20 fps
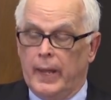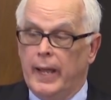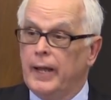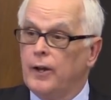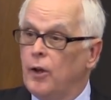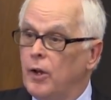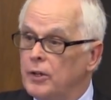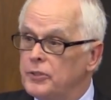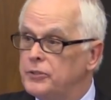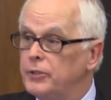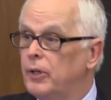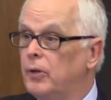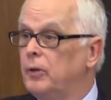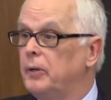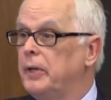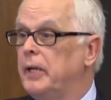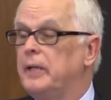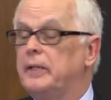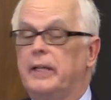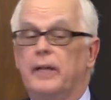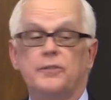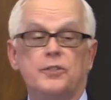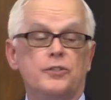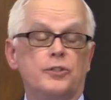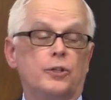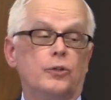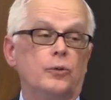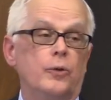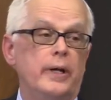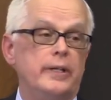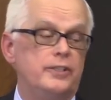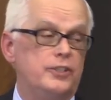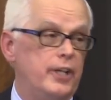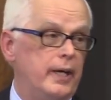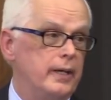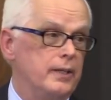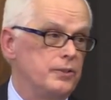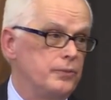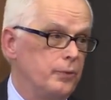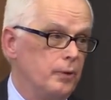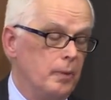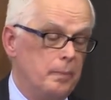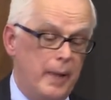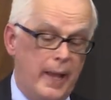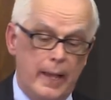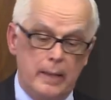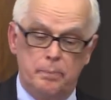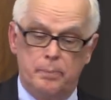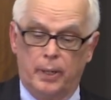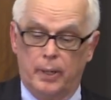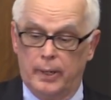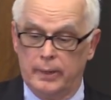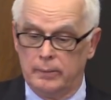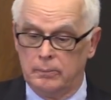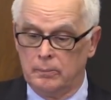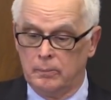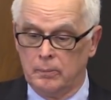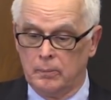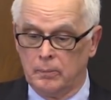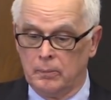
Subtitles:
And also, it gives us a great chance for a bad pun.